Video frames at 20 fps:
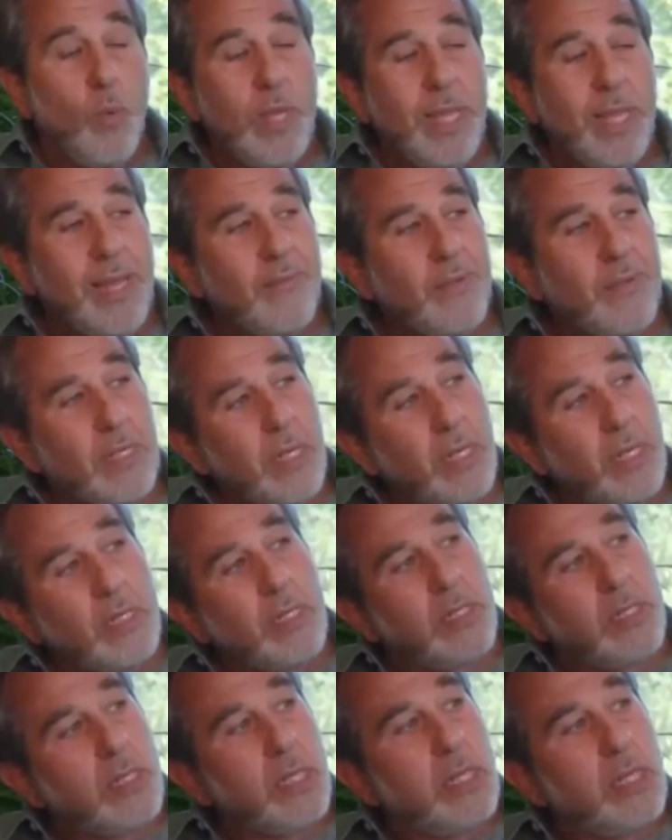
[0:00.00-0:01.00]
we have a
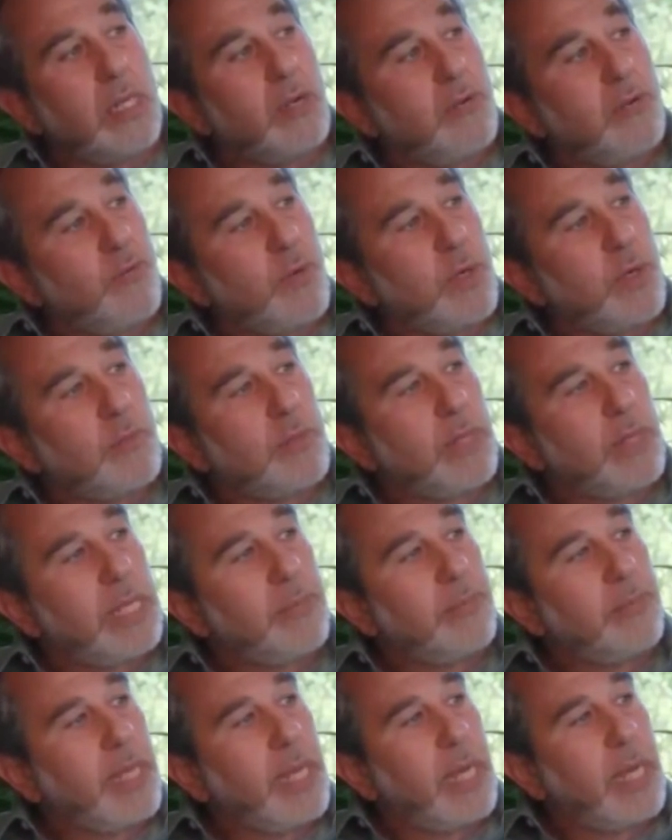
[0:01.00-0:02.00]
tendency, therefore, to
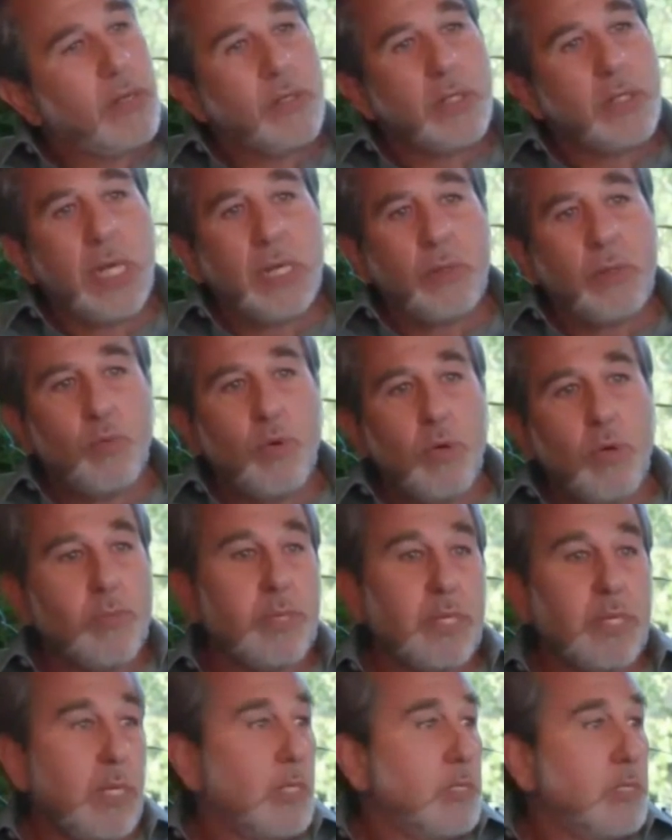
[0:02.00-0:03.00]
blame the outside world
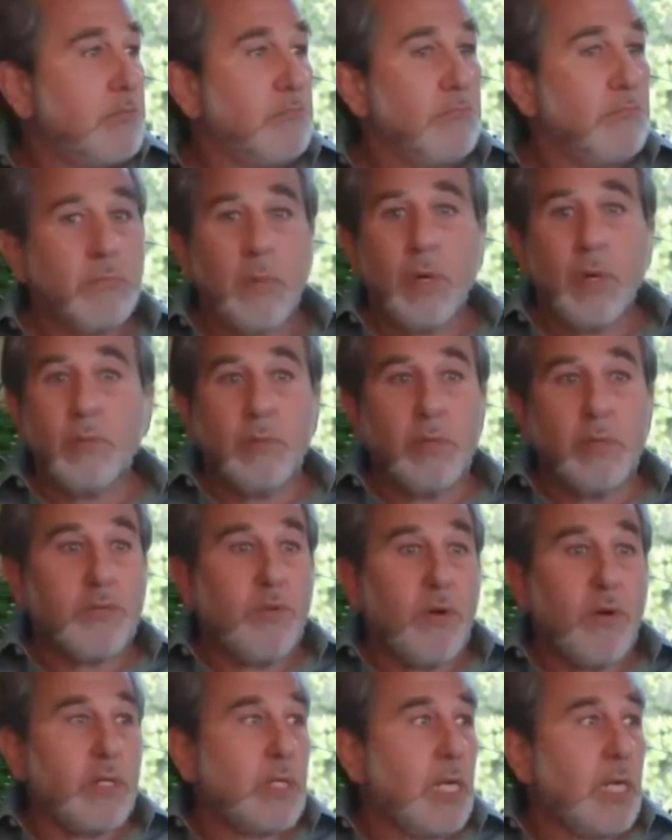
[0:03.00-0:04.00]
because, as
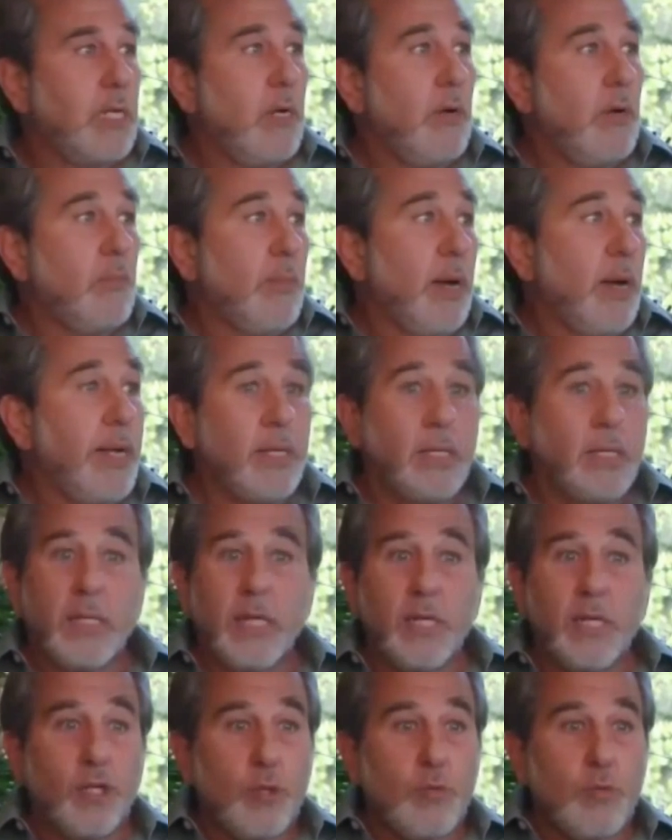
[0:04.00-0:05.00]
far as I know, my
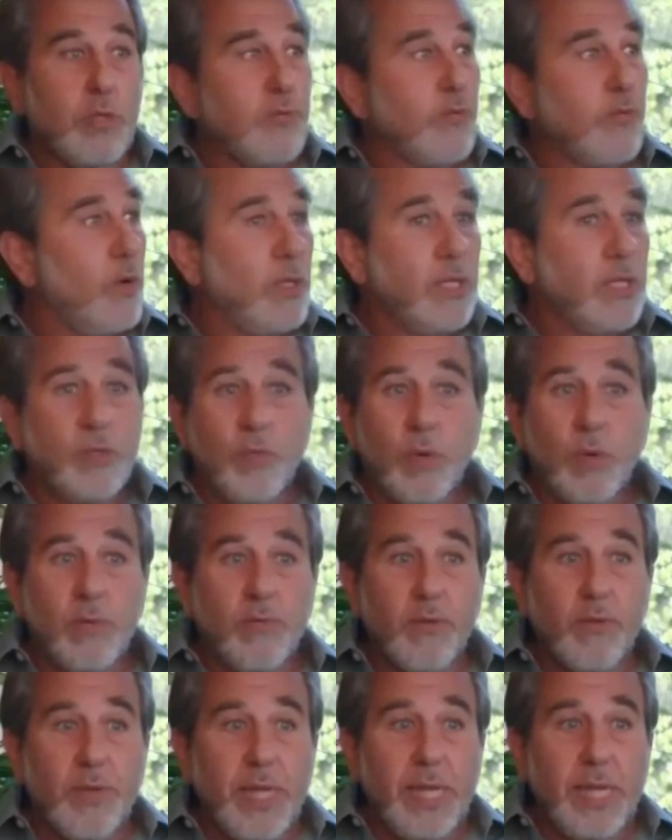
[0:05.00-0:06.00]
intention was for all these
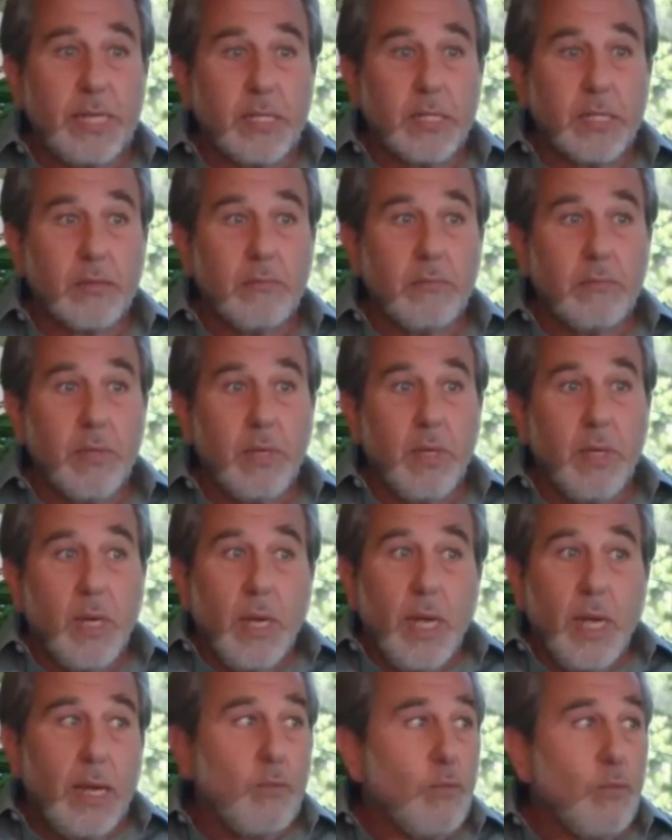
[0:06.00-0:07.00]
wonderful things.
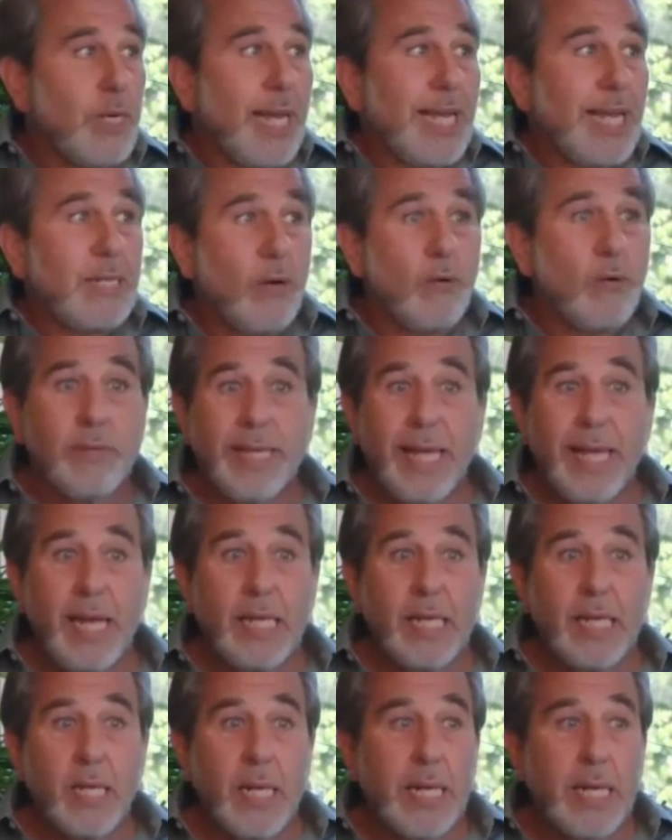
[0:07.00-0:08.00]
And when I don't
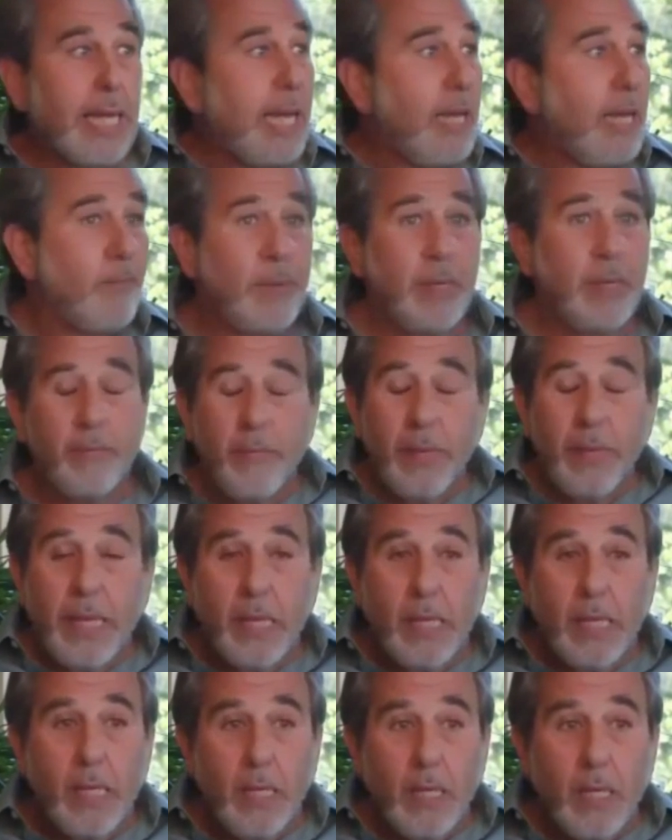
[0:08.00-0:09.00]
get it, it can't be
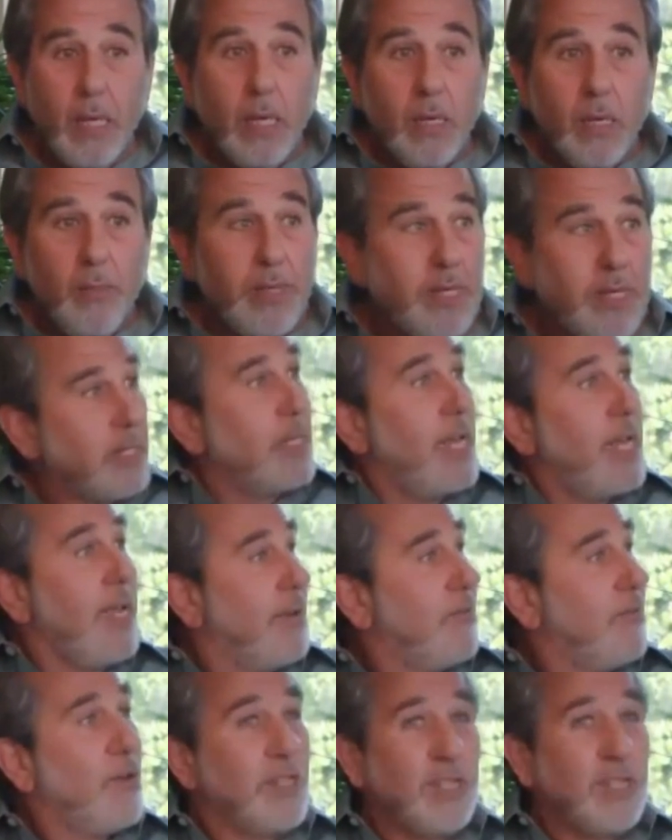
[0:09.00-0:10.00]
me because I
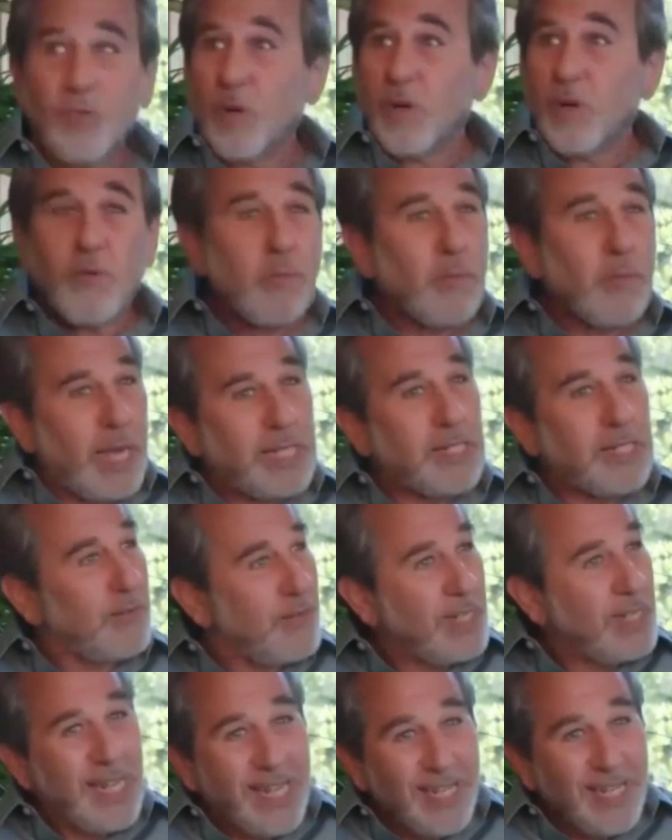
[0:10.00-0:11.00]
have all these wonderful
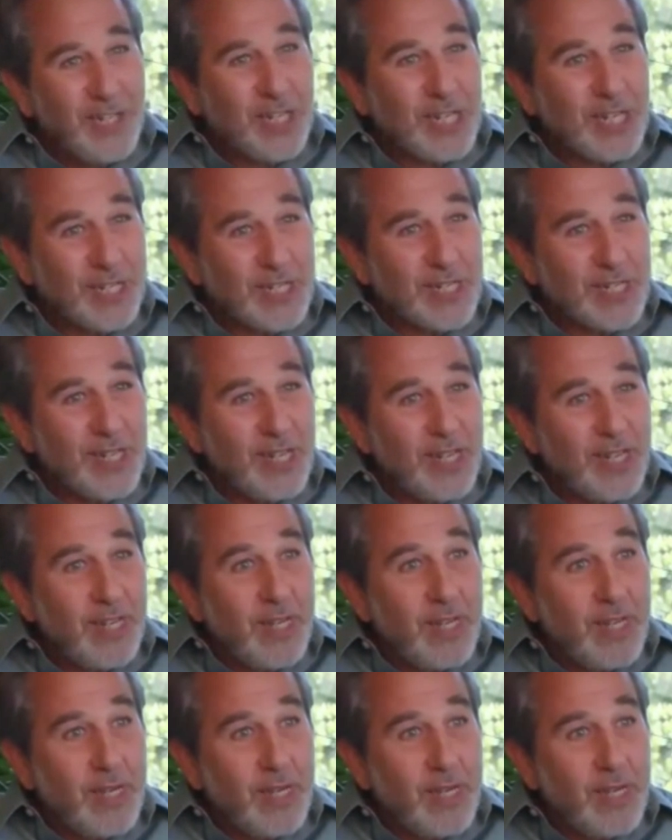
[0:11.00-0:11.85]
positive intentions.